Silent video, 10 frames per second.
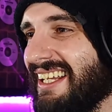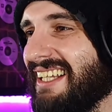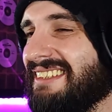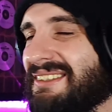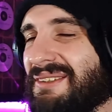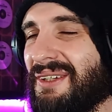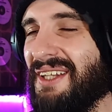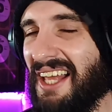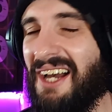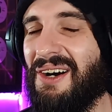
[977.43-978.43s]
He's
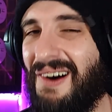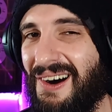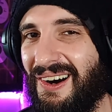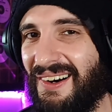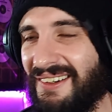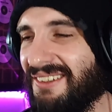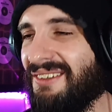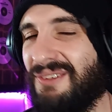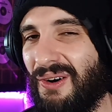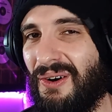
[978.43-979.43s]
doing that
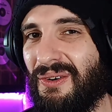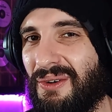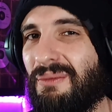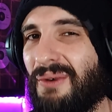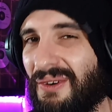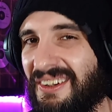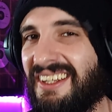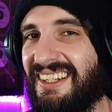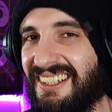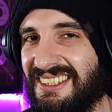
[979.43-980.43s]
hard dog work,
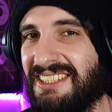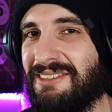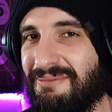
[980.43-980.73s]
he is.